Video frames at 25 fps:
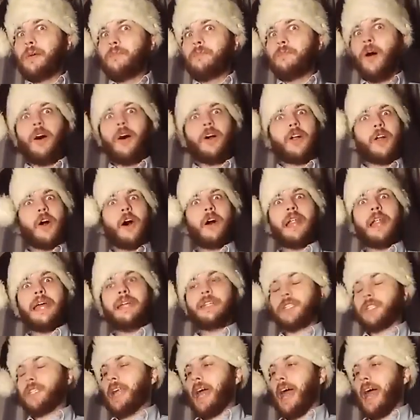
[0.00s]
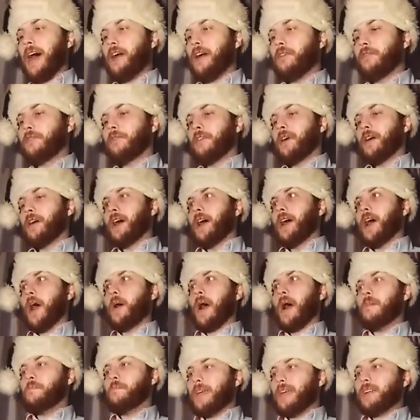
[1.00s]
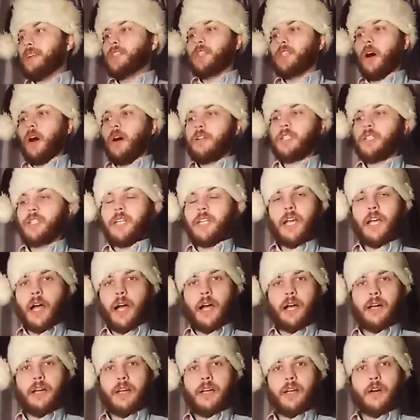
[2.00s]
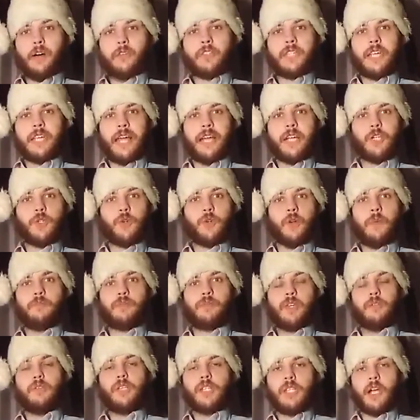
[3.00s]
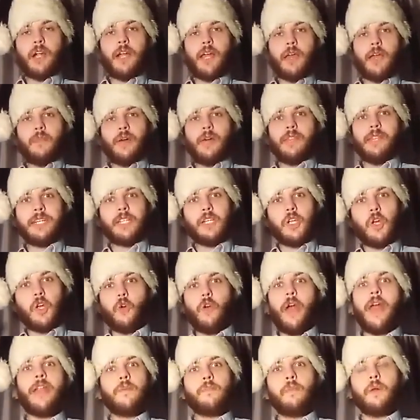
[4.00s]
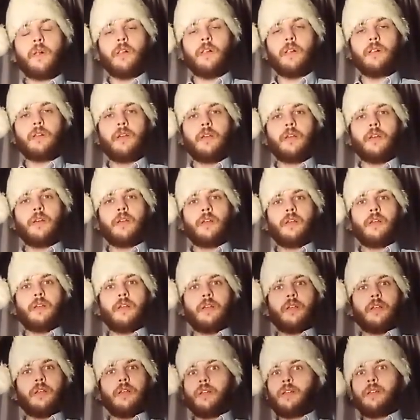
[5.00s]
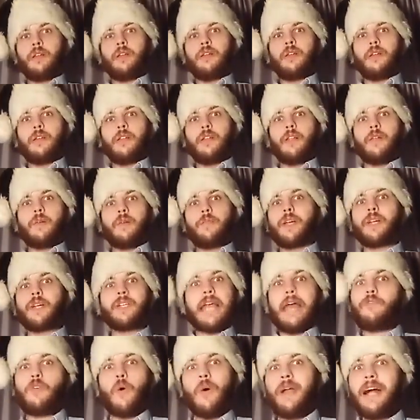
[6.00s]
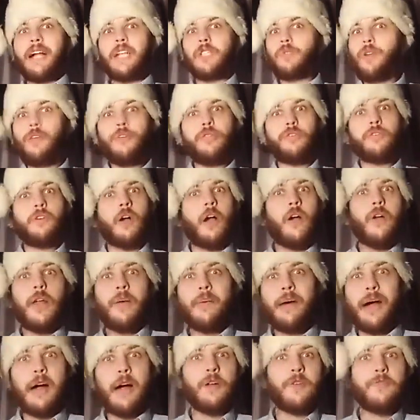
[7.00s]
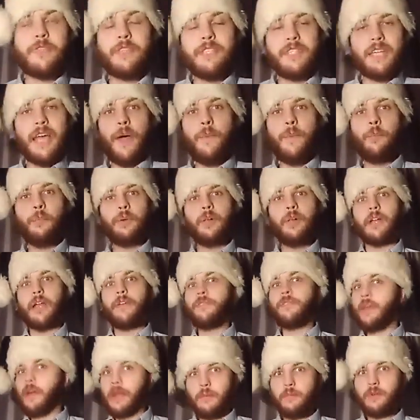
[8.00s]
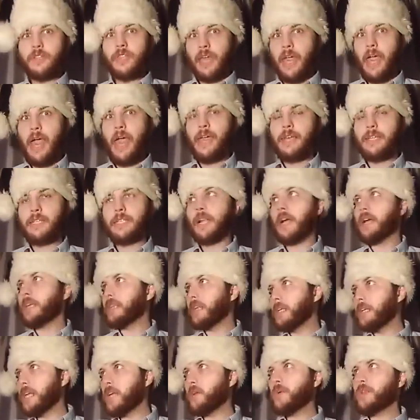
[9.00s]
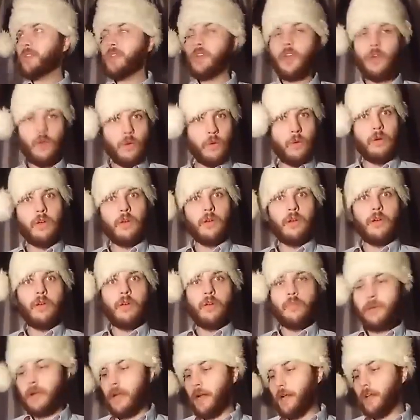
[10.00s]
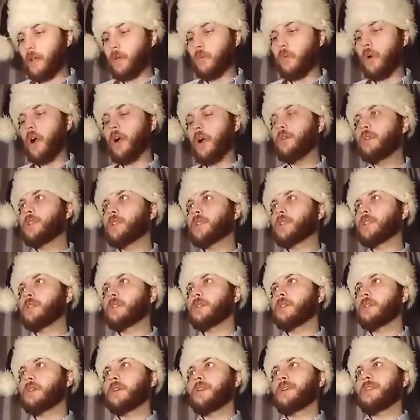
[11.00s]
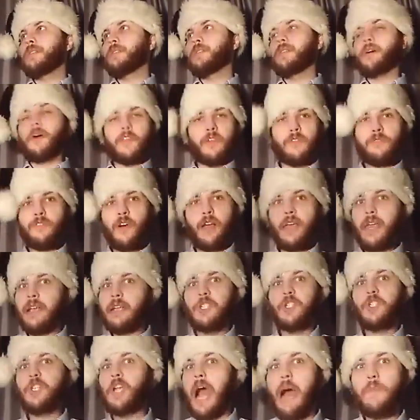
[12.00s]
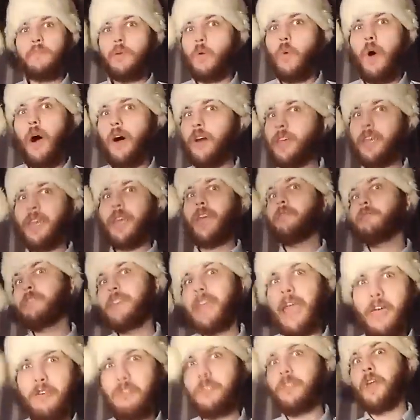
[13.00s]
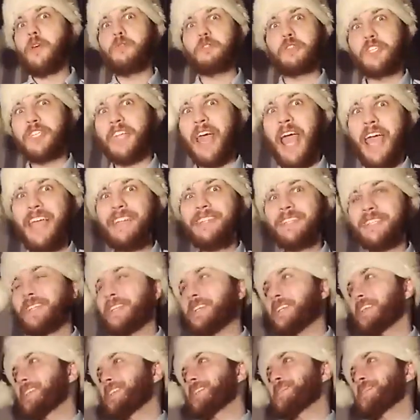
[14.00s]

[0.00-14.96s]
Mark Collett doesn't have a big dossier of sexual abuse on him that's credible. Because everyone else would have thrown him out of the temple if that was the case, like they did with you, Millennial Woes. The fucking Jabberwocky of the ethno-state.